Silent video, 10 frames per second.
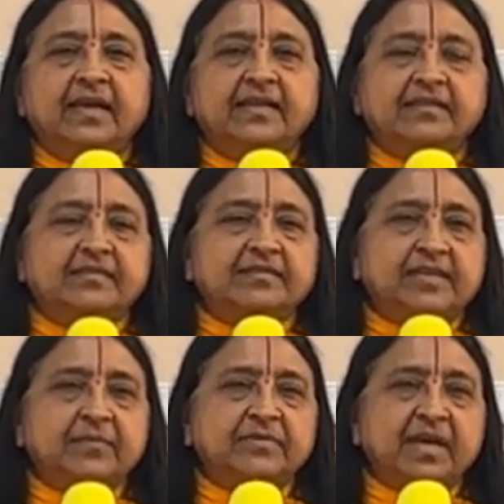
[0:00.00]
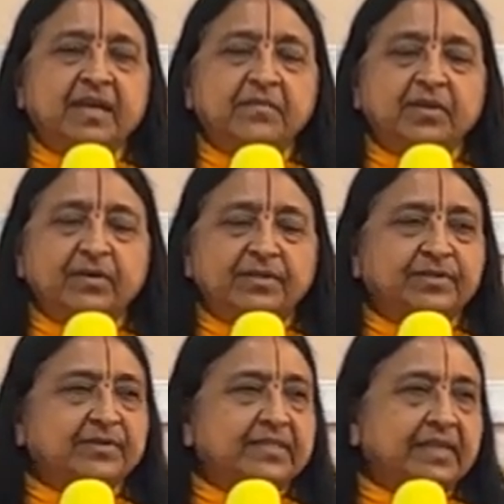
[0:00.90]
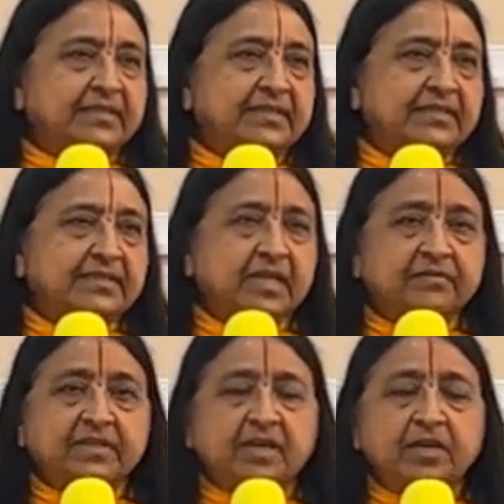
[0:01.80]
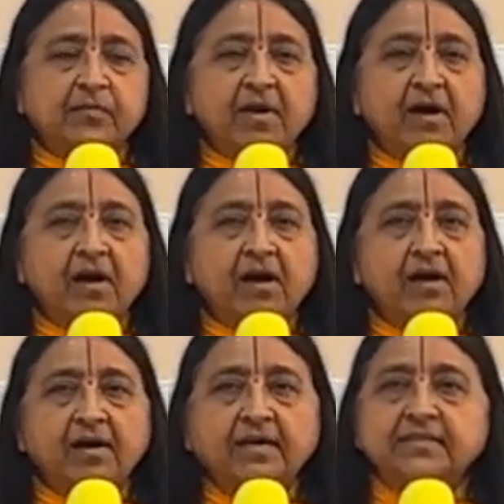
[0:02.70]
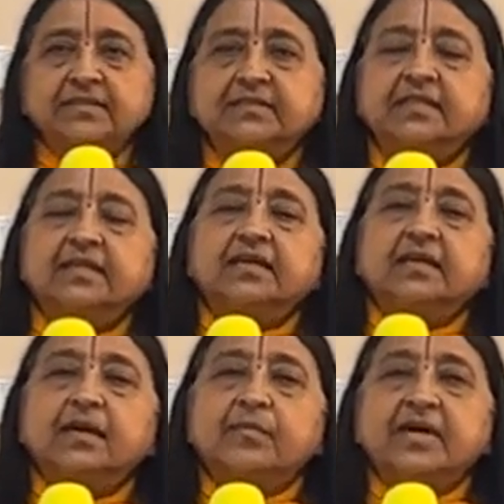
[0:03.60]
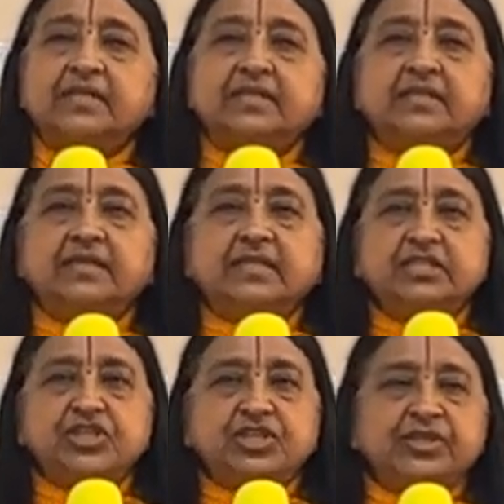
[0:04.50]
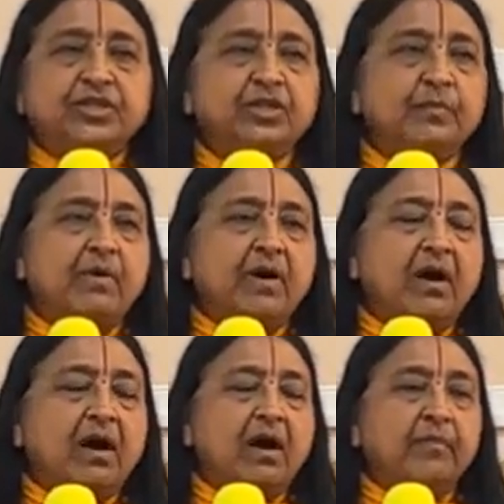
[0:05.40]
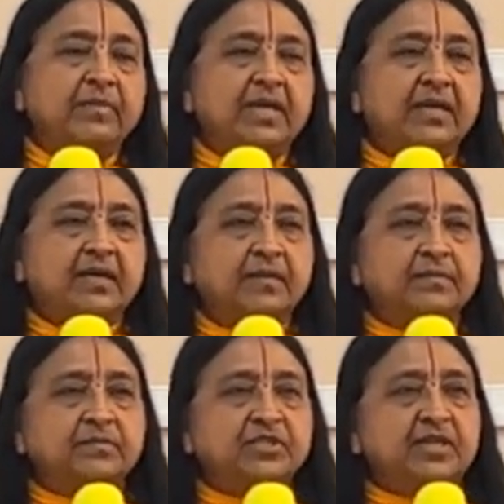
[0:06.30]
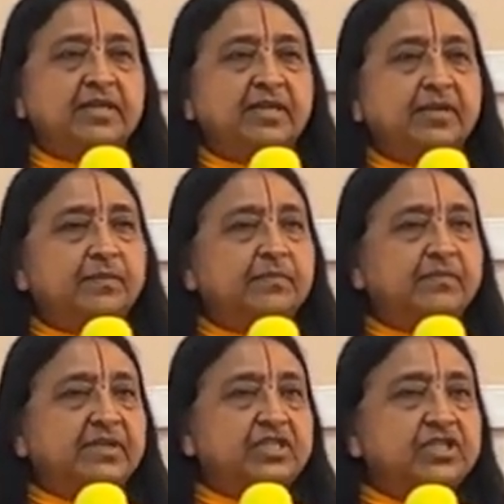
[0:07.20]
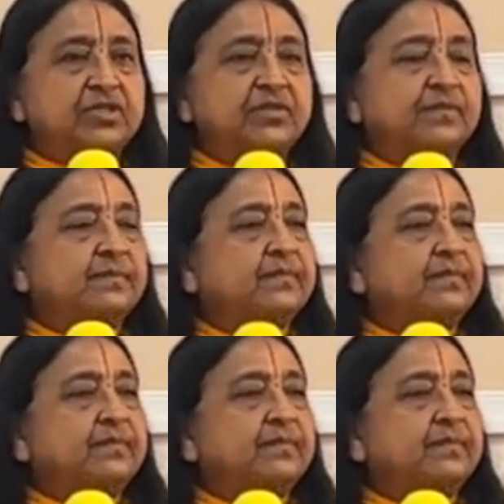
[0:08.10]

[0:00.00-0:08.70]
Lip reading: And at the same time, he also says, Sarva Dharman Parityajya Mamekam Sharanam Braja.